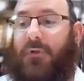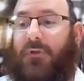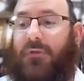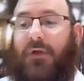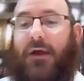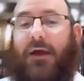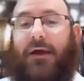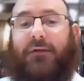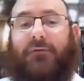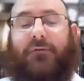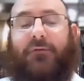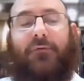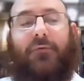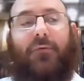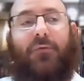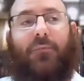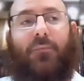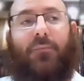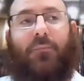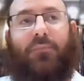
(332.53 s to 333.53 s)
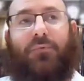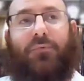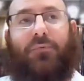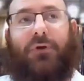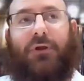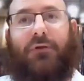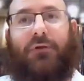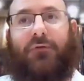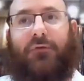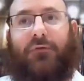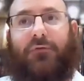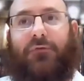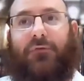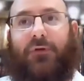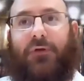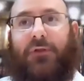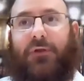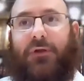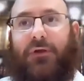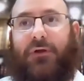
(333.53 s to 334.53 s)
that brings a
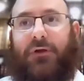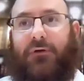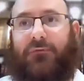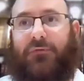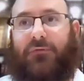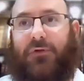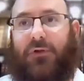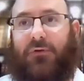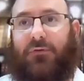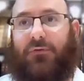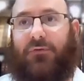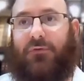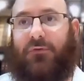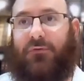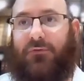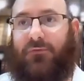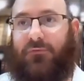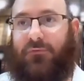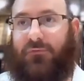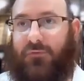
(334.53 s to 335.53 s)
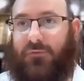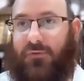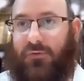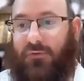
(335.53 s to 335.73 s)
feeling of closeness